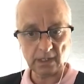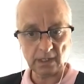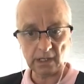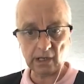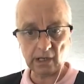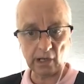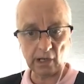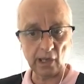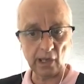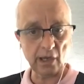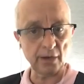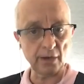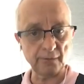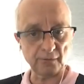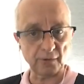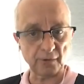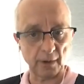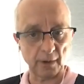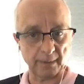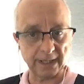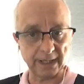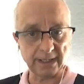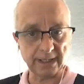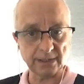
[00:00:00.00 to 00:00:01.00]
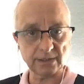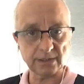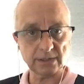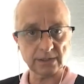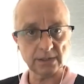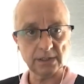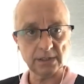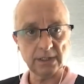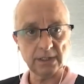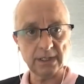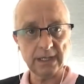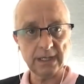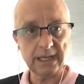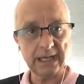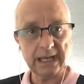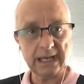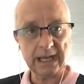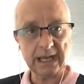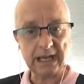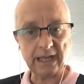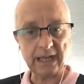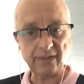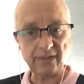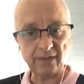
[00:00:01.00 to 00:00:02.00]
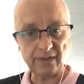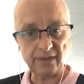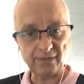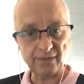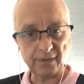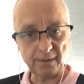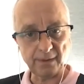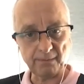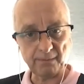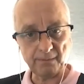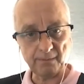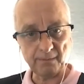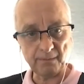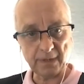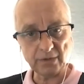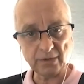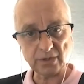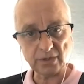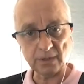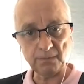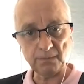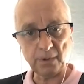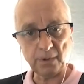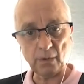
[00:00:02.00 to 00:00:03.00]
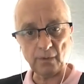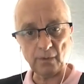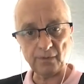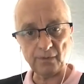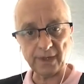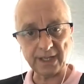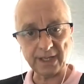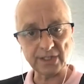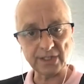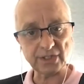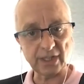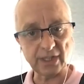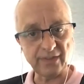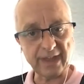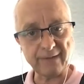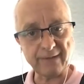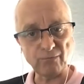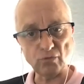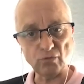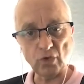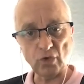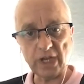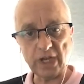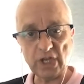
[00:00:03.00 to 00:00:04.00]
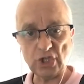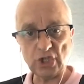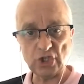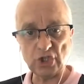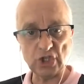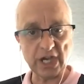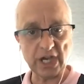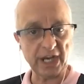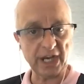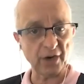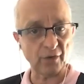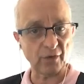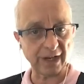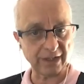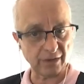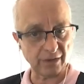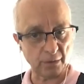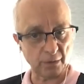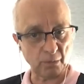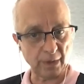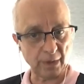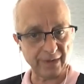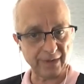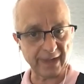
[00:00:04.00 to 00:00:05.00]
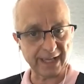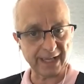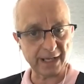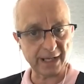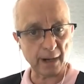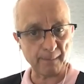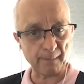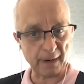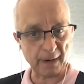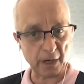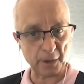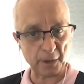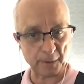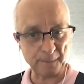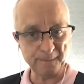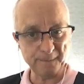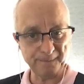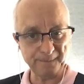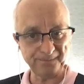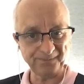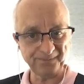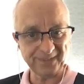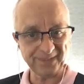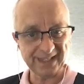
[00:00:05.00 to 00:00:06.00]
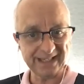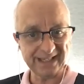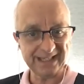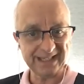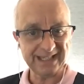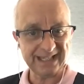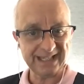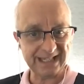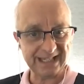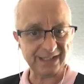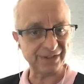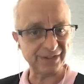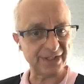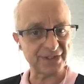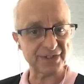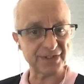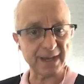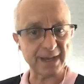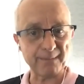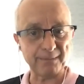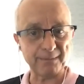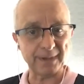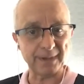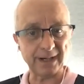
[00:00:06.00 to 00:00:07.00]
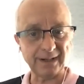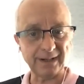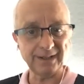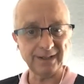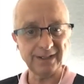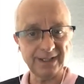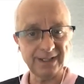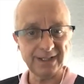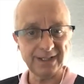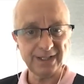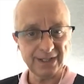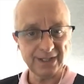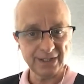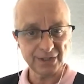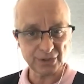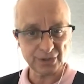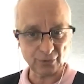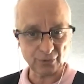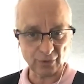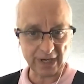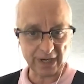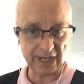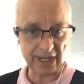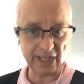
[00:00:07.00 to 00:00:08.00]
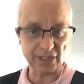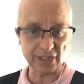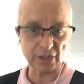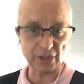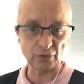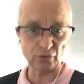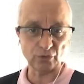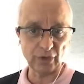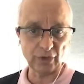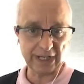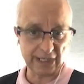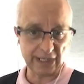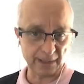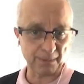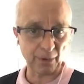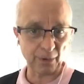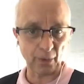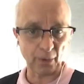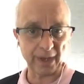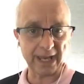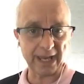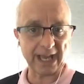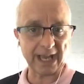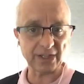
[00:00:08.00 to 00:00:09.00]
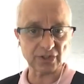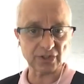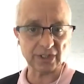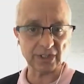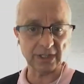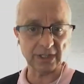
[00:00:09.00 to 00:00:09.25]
learn from it, and the most important thing is to then regenerate them when they come home in December to ready to redeploy next